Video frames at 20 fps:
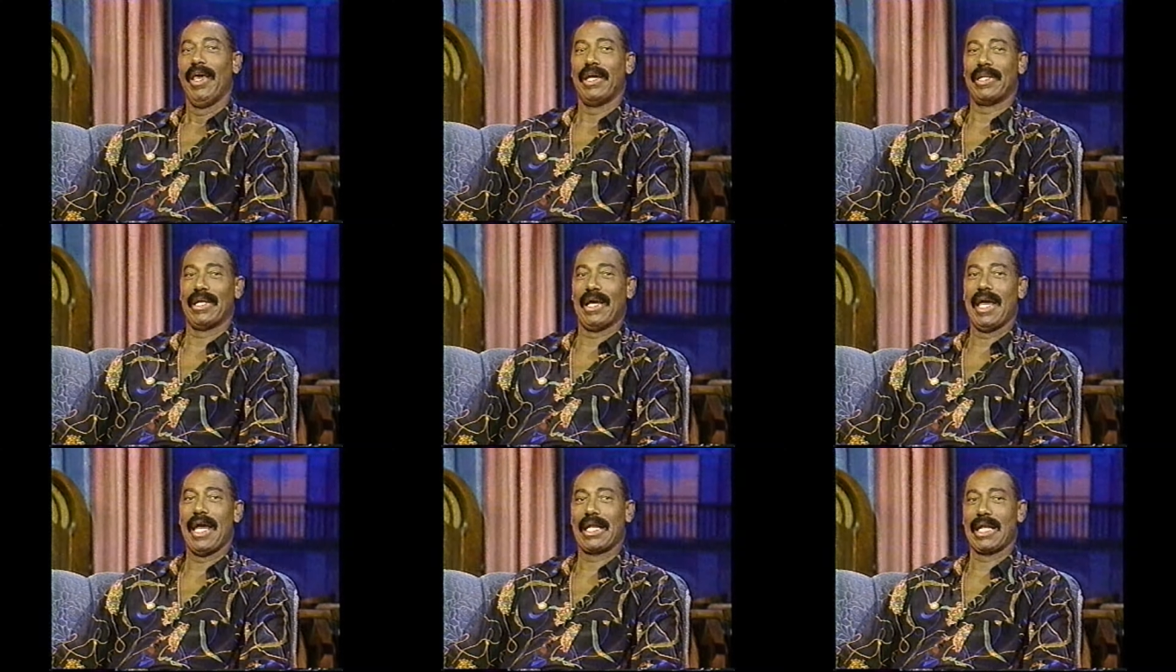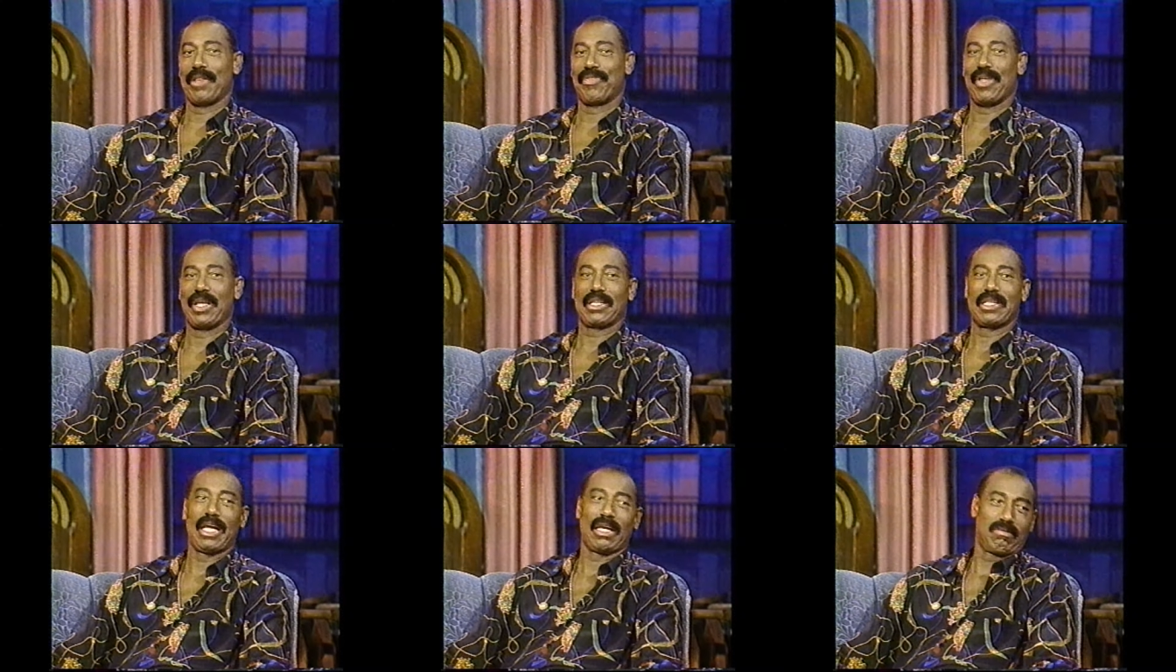And I had, I
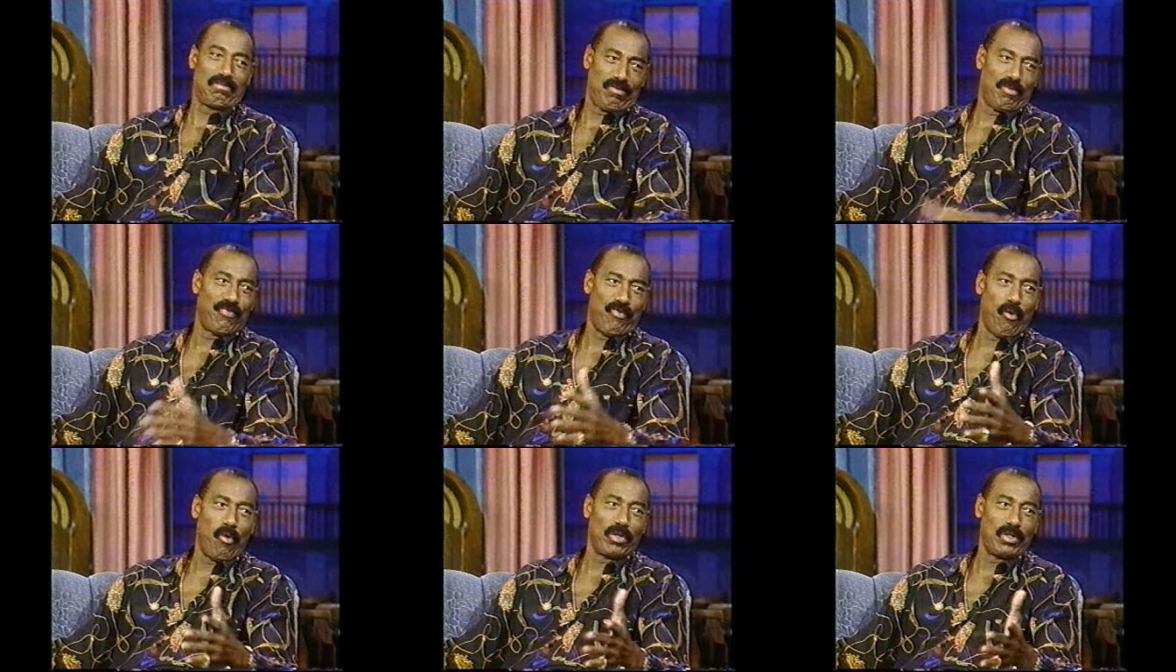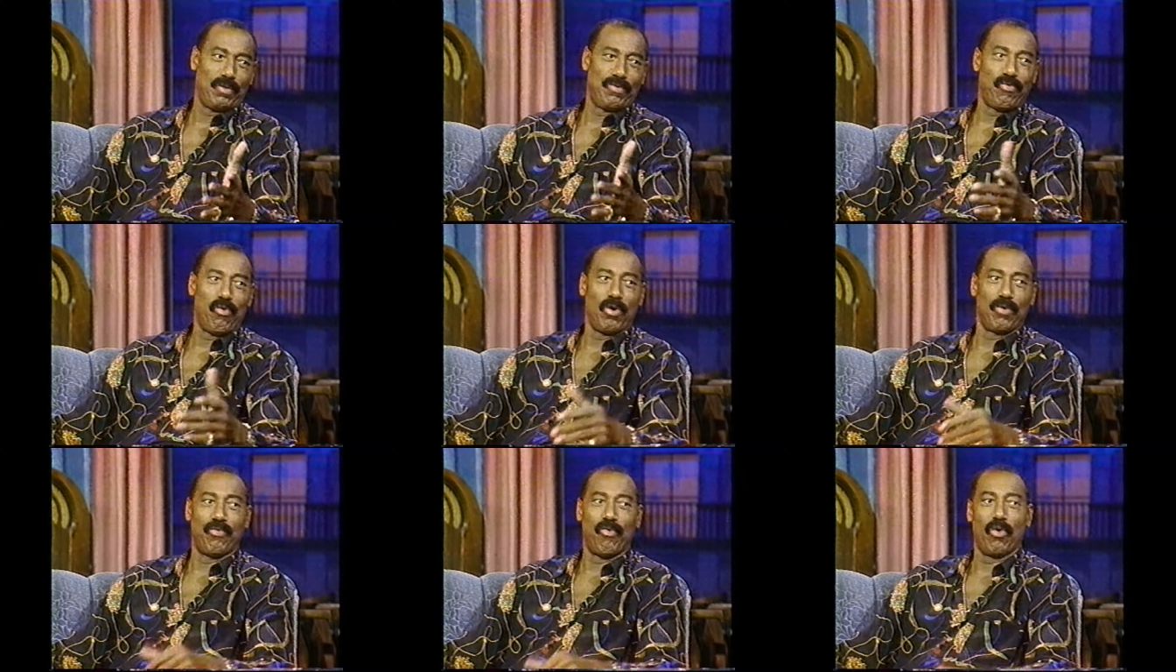think, like
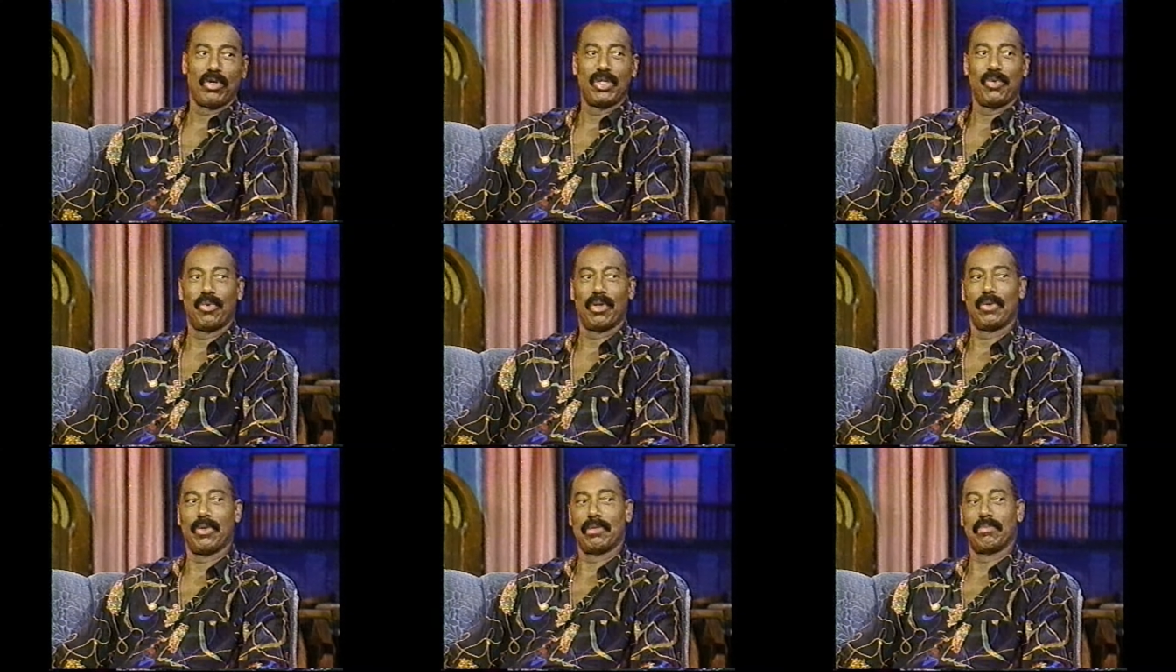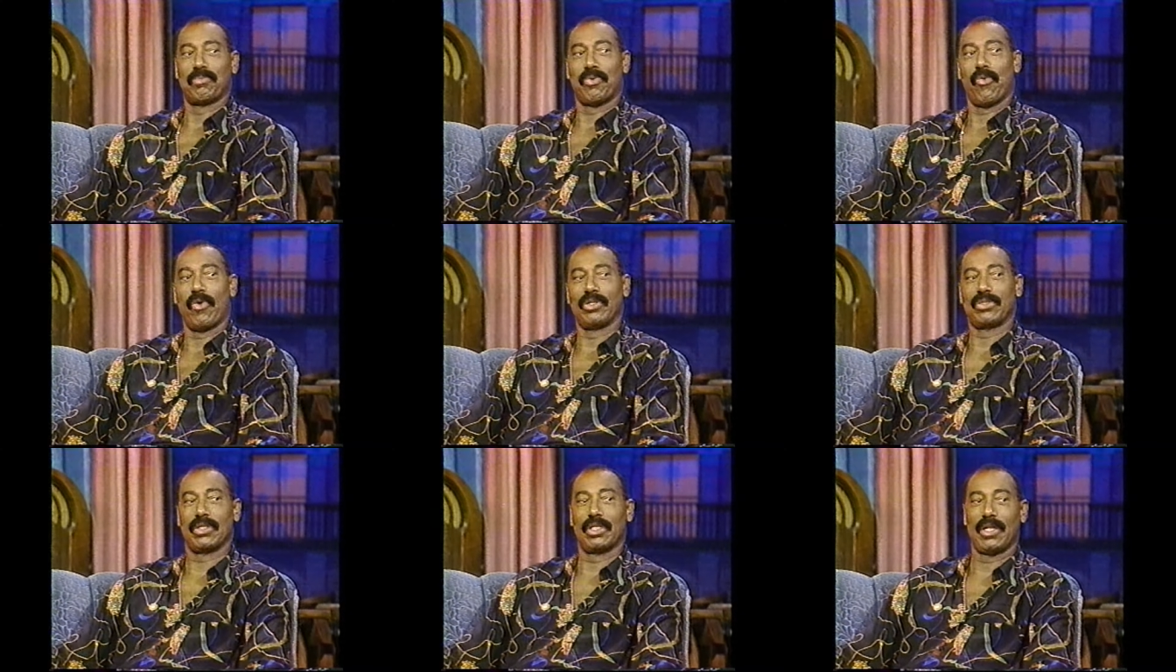44, 41
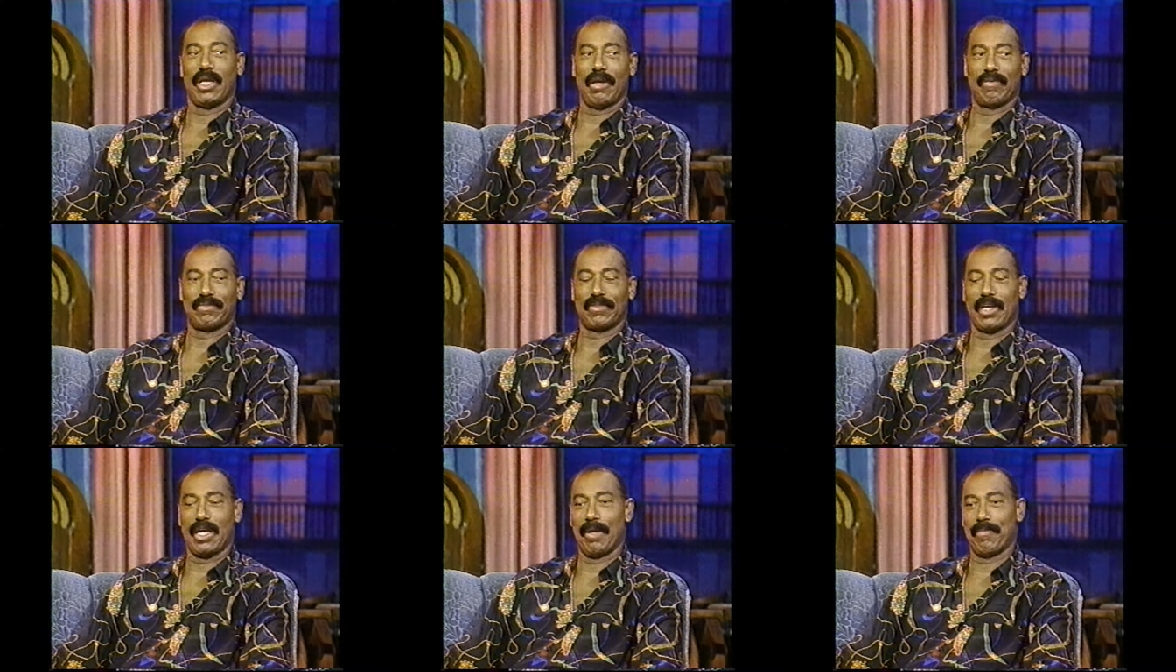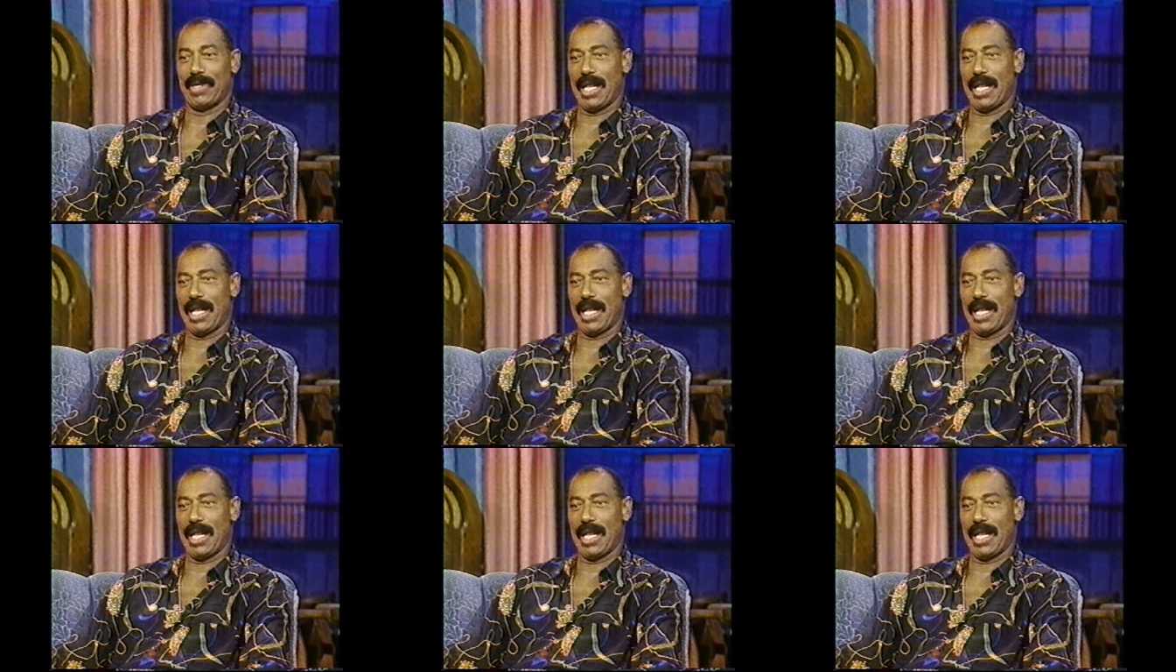points at halftime,